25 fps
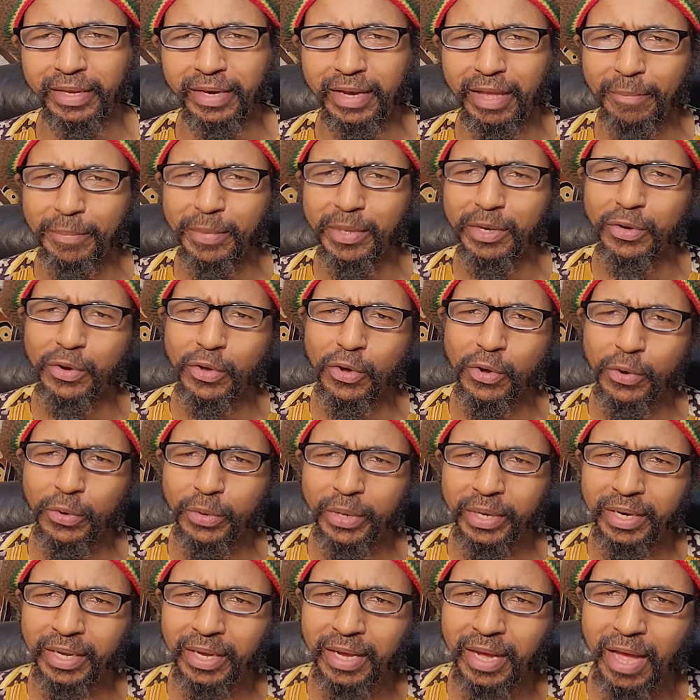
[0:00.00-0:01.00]
Let me know
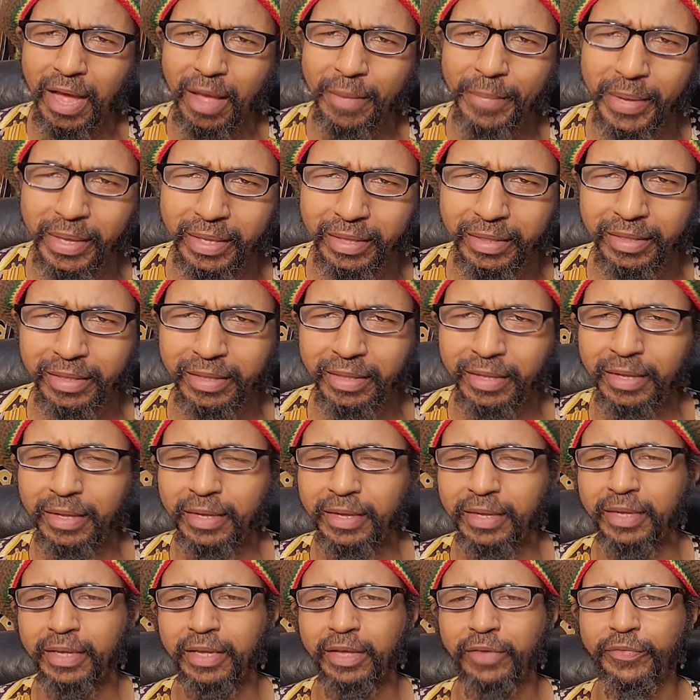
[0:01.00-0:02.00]
in the comments
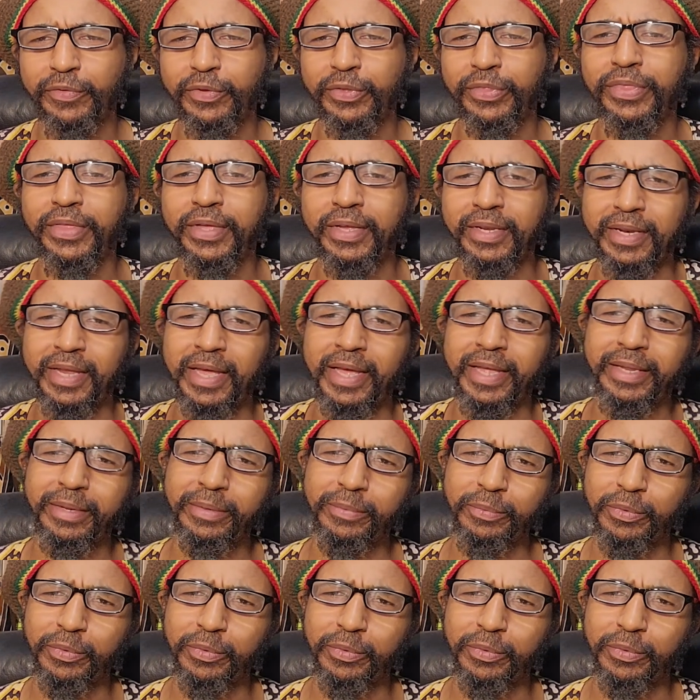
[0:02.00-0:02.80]
if you think that